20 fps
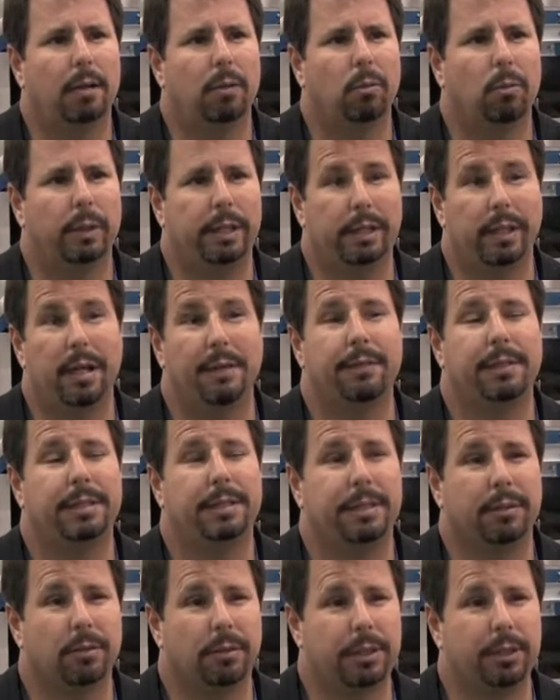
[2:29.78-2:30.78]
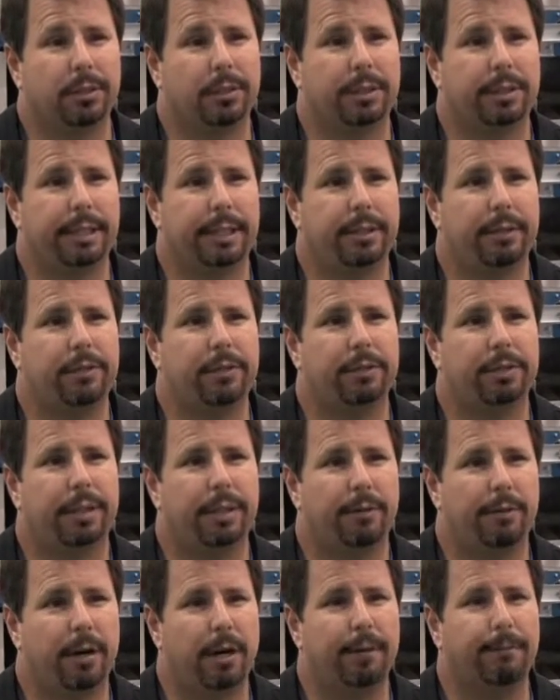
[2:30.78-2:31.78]
We love the cylinder seeders.
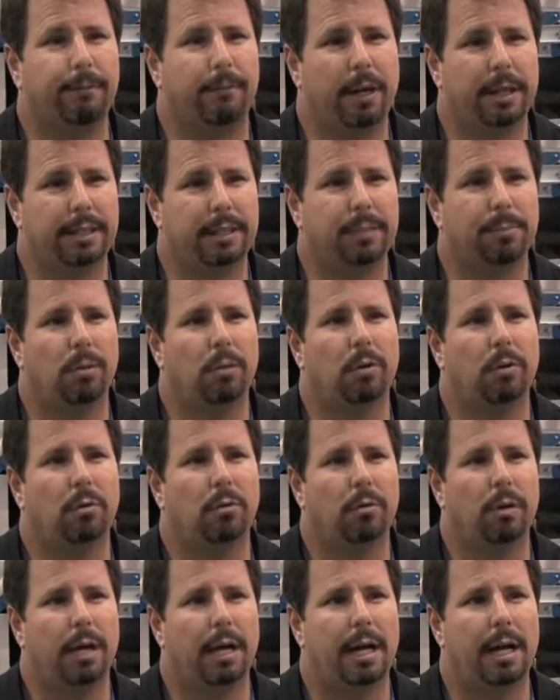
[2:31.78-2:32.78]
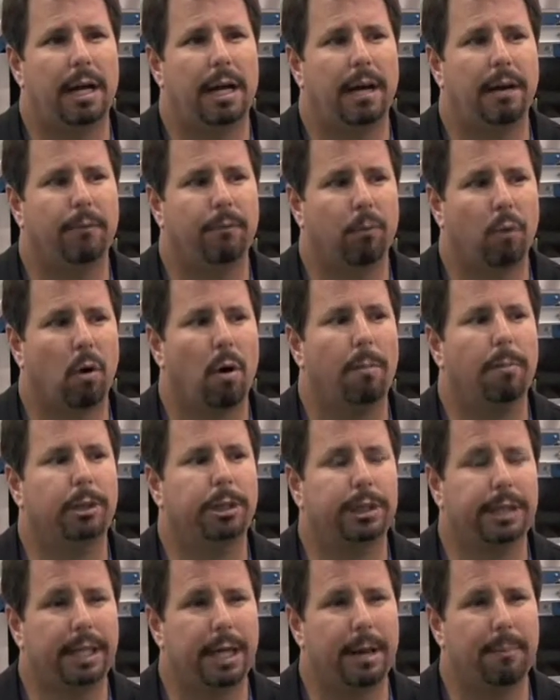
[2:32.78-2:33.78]
They're very flexible for our
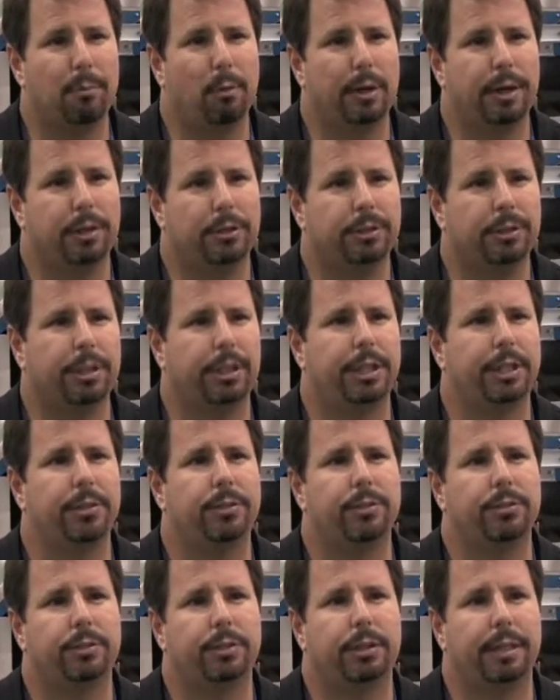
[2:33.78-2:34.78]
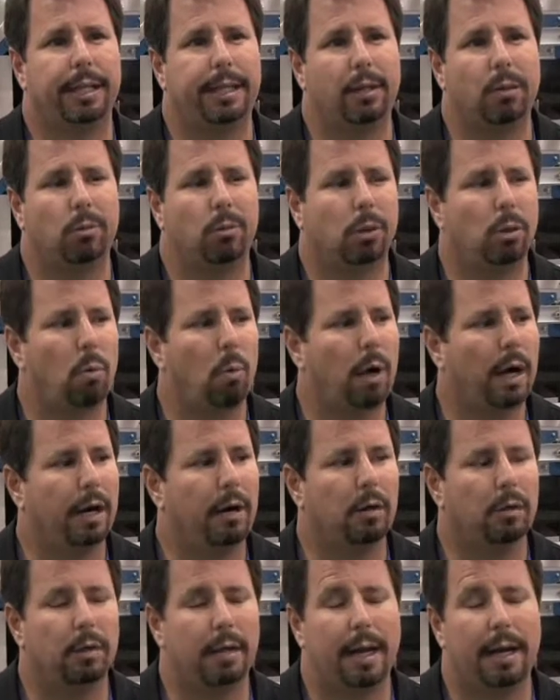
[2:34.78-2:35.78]
machine operators to use. They don't
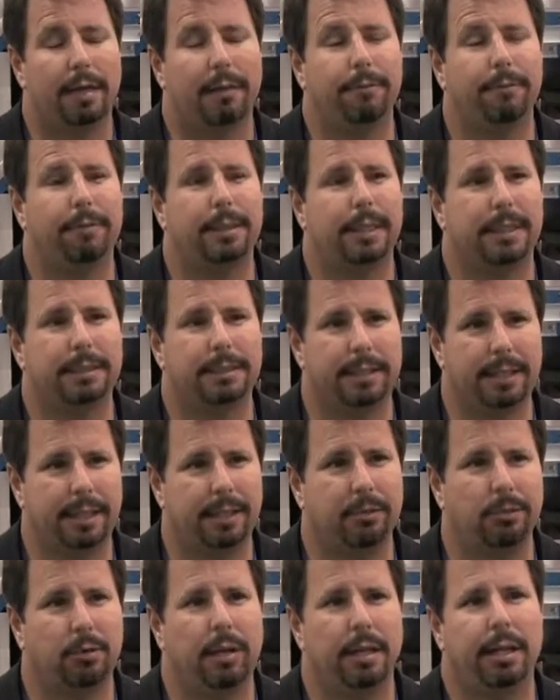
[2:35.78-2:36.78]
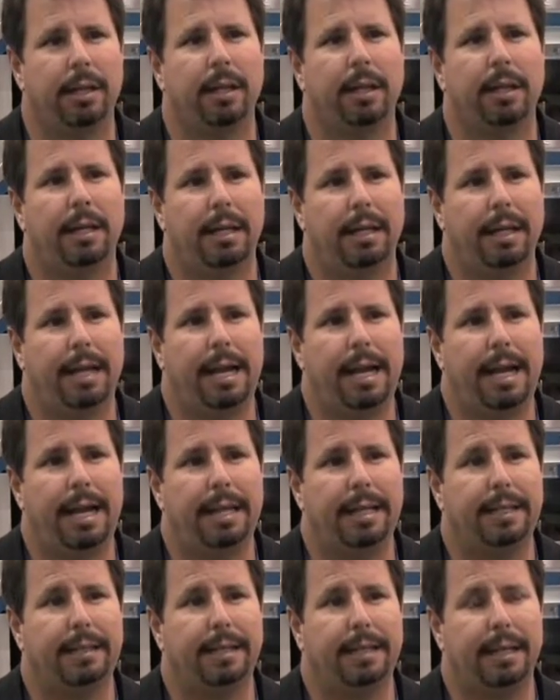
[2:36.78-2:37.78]
require a lot of tinkering,
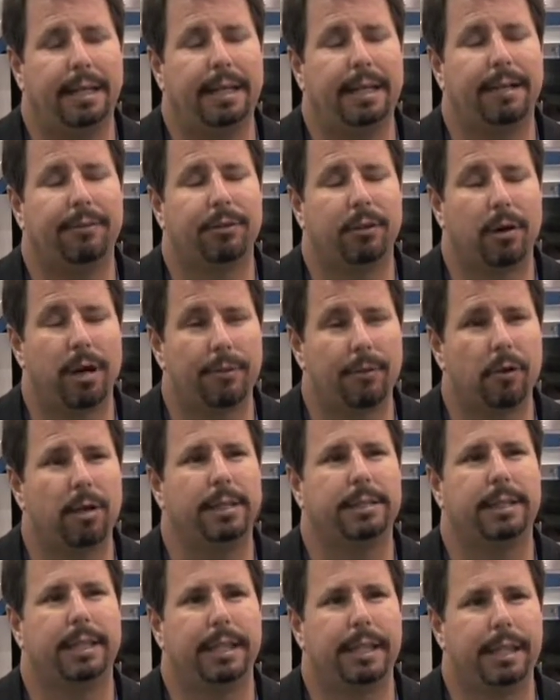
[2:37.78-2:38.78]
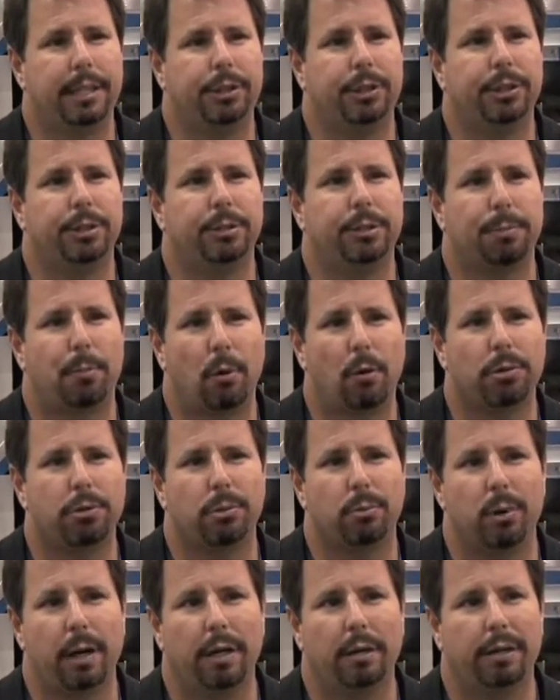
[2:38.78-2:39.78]
and if there ever is any issues, parts
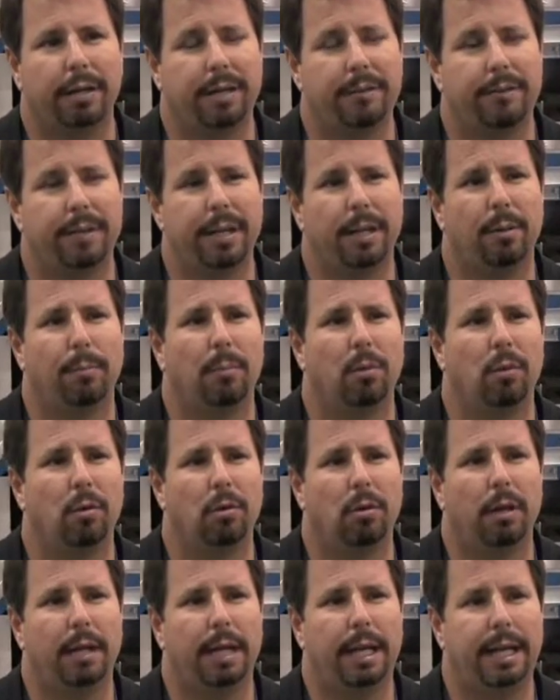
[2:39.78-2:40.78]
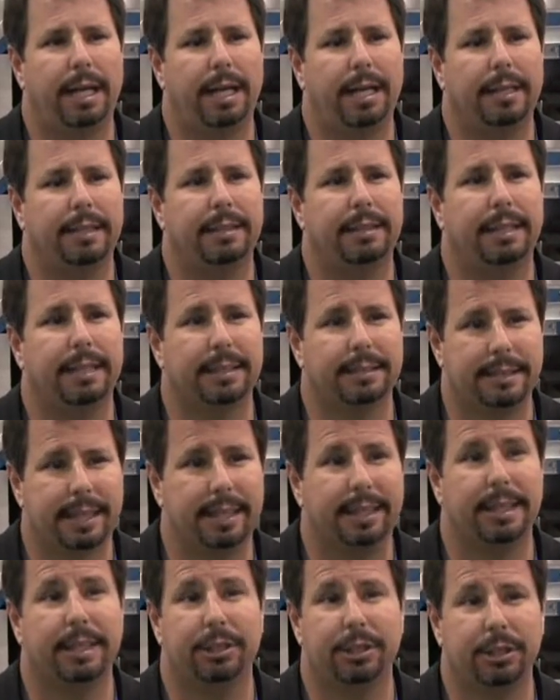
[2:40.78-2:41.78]
are readily available, and
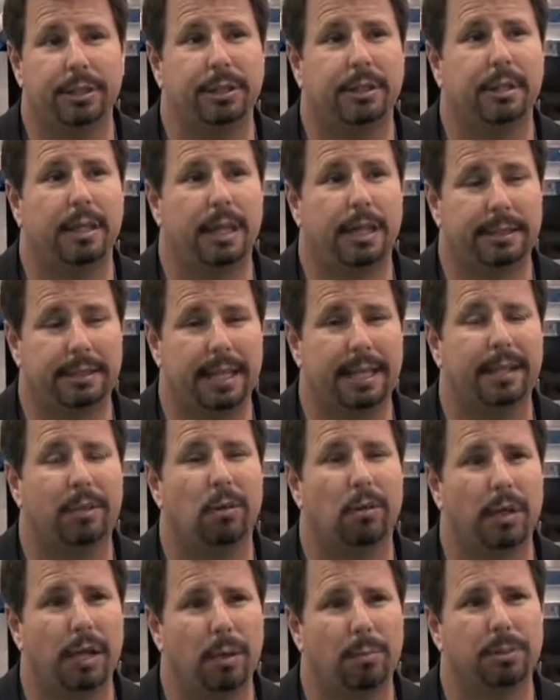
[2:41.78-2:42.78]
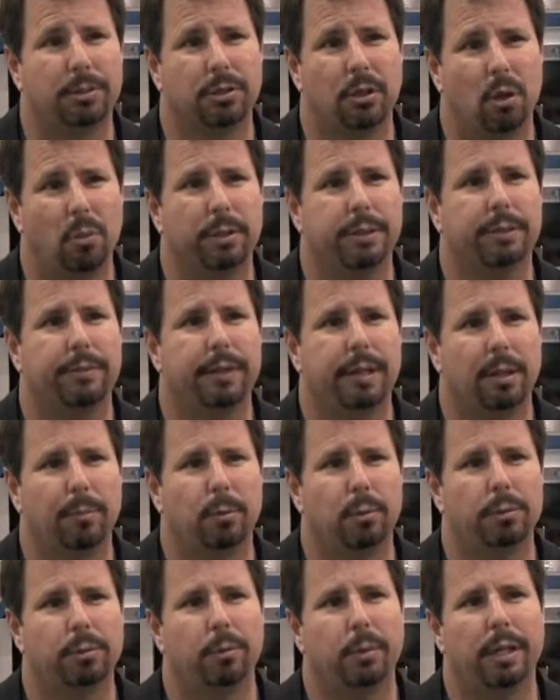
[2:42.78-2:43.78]
technical help is always
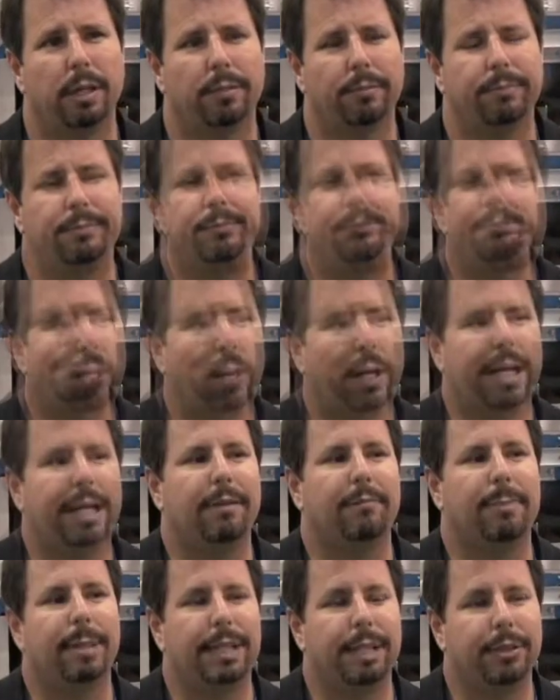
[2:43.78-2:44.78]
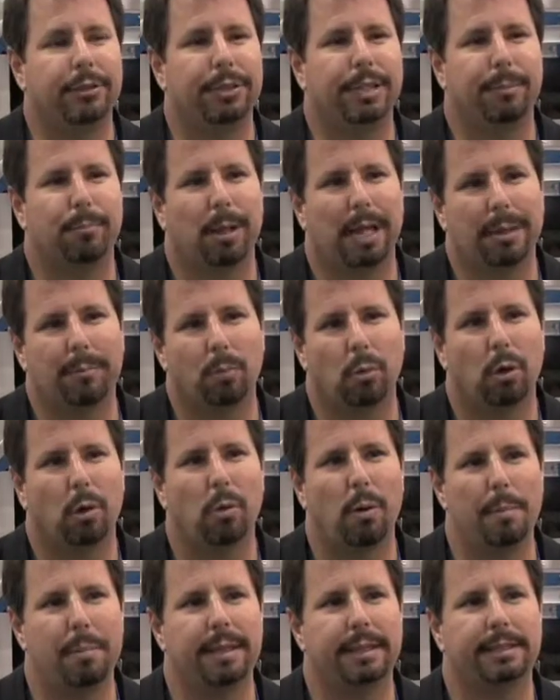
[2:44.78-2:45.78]
available as well. We have been using Blackmore
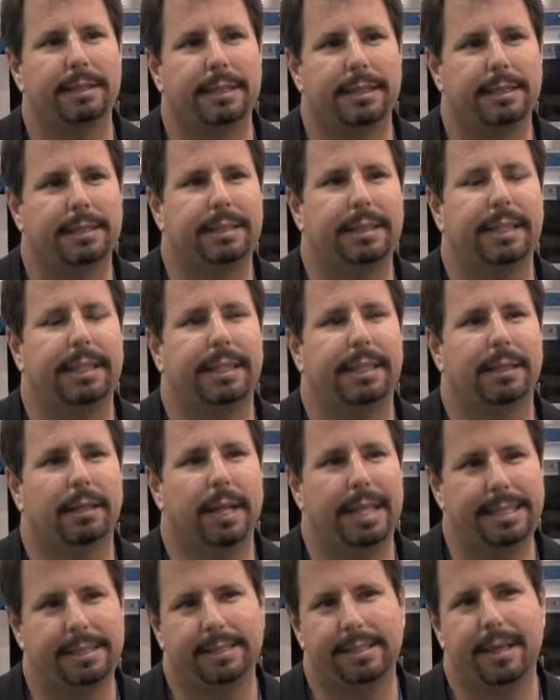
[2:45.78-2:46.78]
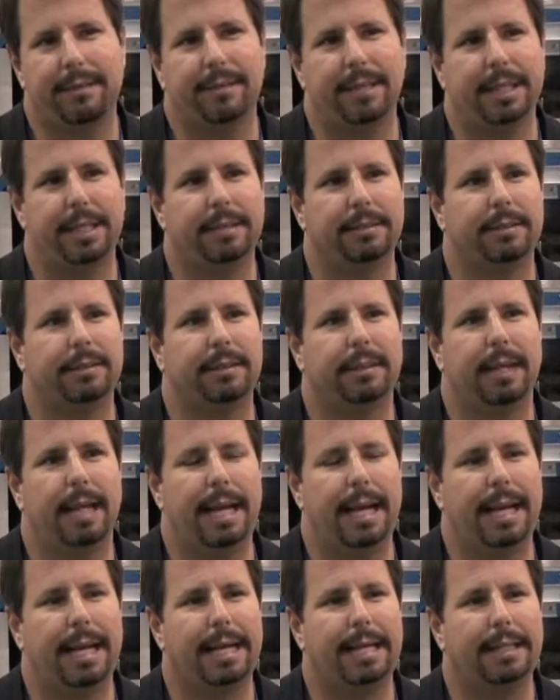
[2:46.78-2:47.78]
equipment since the late 70s
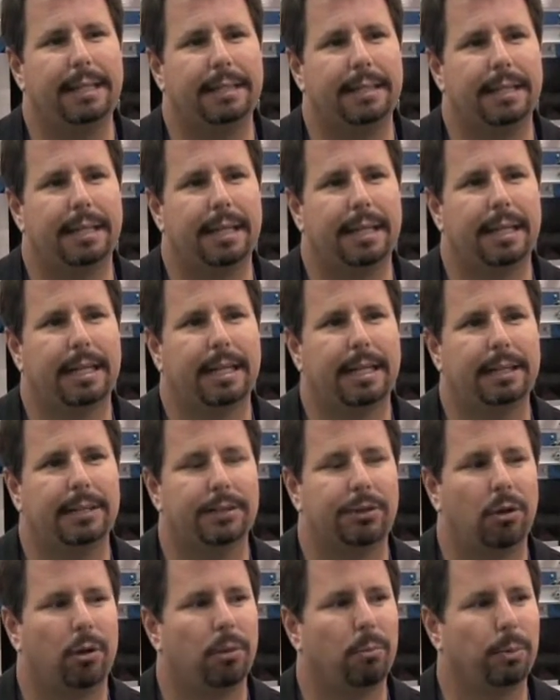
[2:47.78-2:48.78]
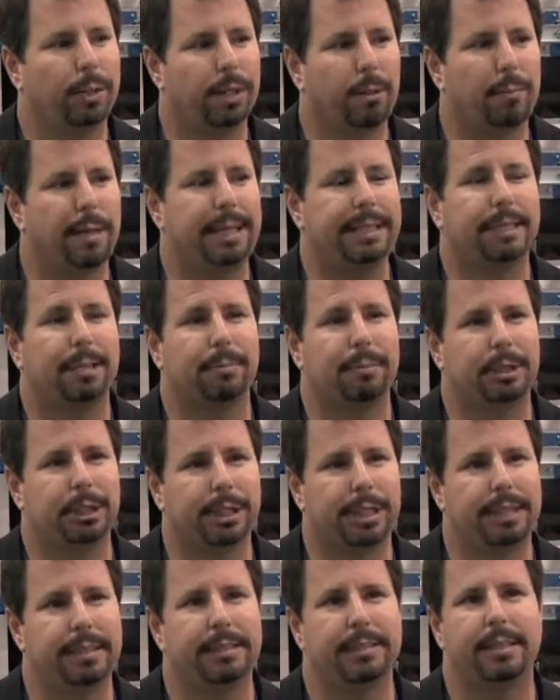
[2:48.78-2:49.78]
and started with our basic
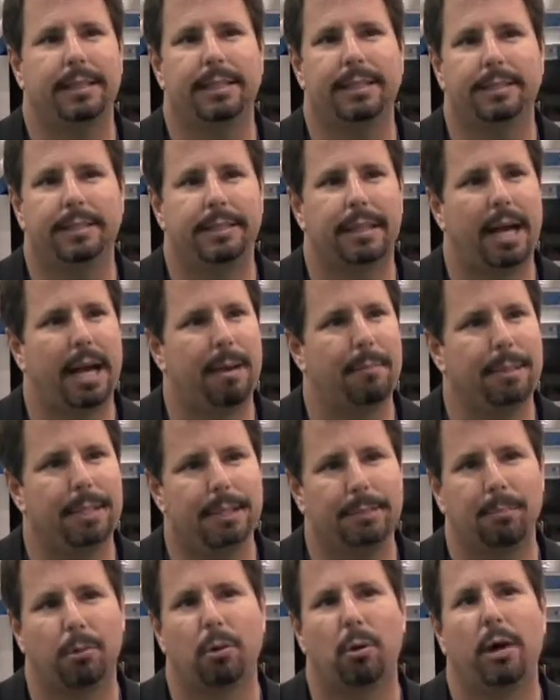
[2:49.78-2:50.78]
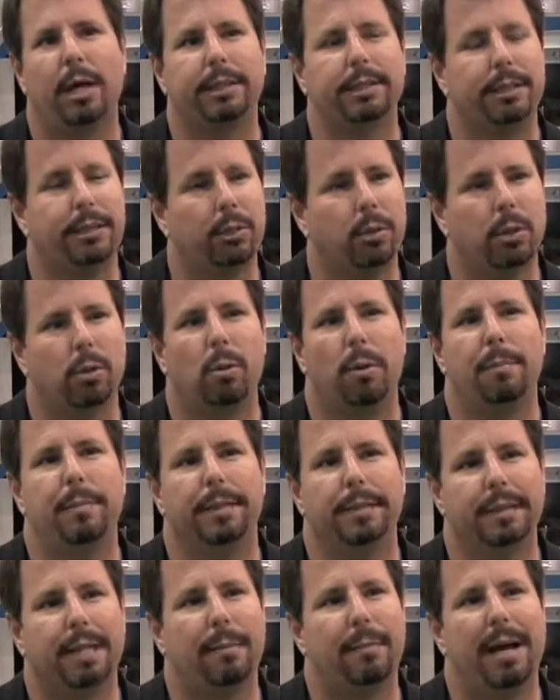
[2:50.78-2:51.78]
machines, and as time has progressed and new
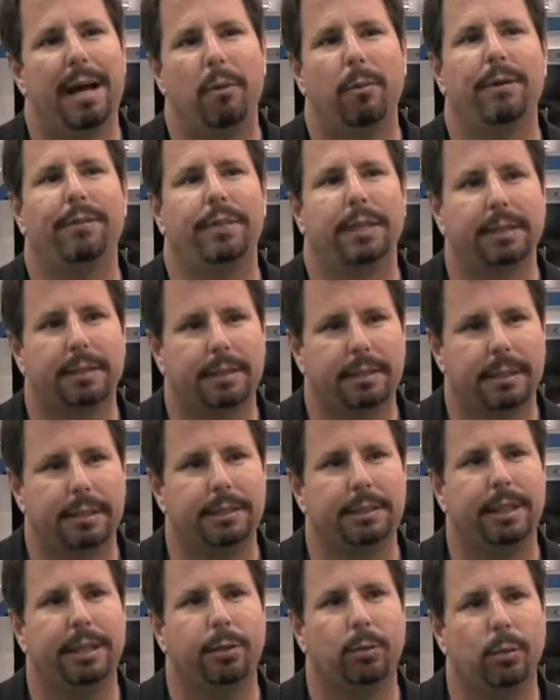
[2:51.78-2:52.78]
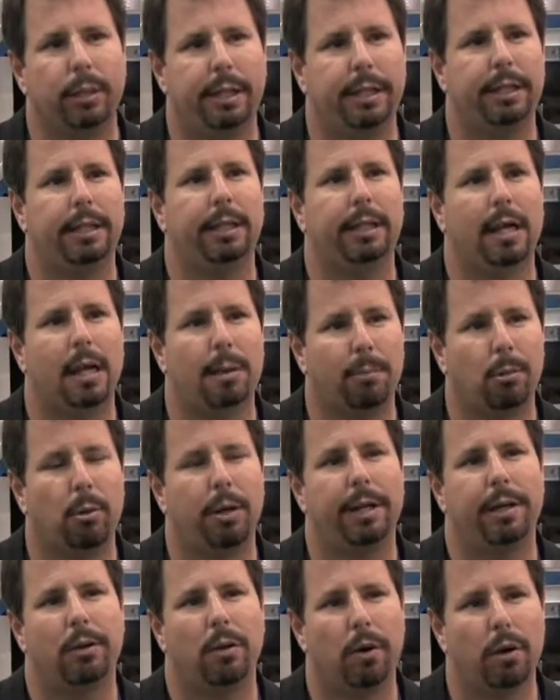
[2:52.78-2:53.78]
equipment has come out, we've just continually
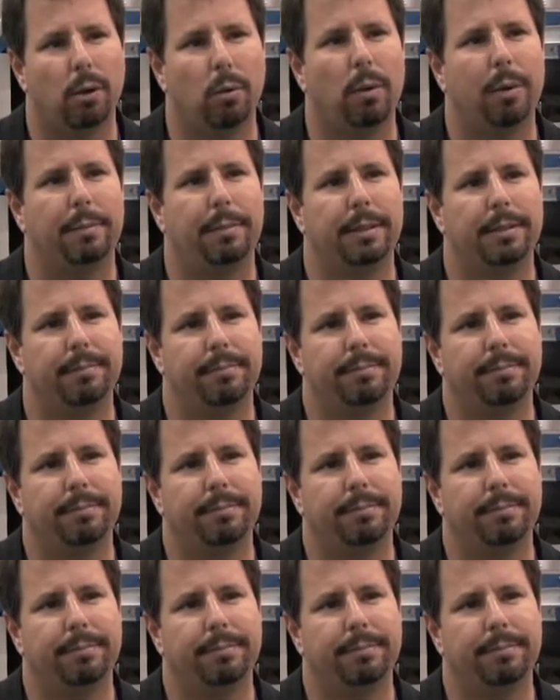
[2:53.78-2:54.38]
upgraded our equipment.